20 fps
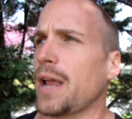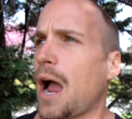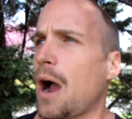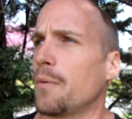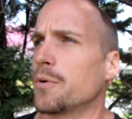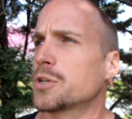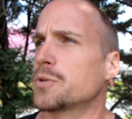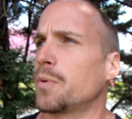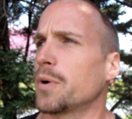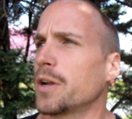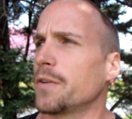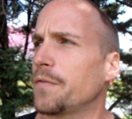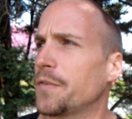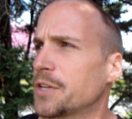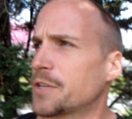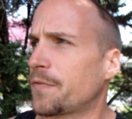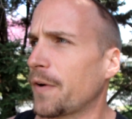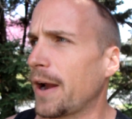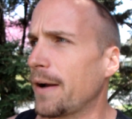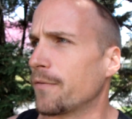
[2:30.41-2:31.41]
I was one of
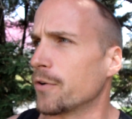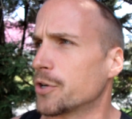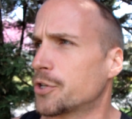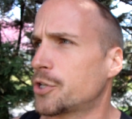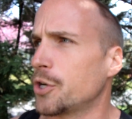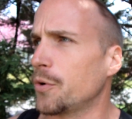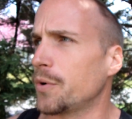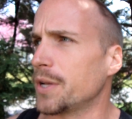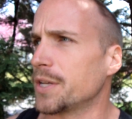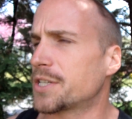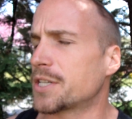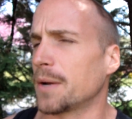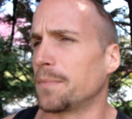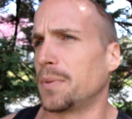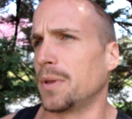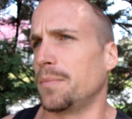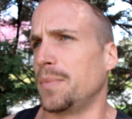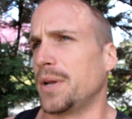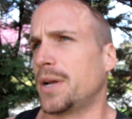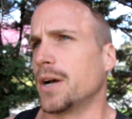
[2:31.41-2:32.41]
his favorite students
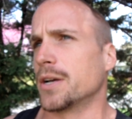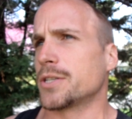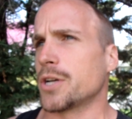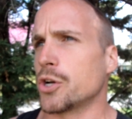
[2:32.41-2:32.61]
simply because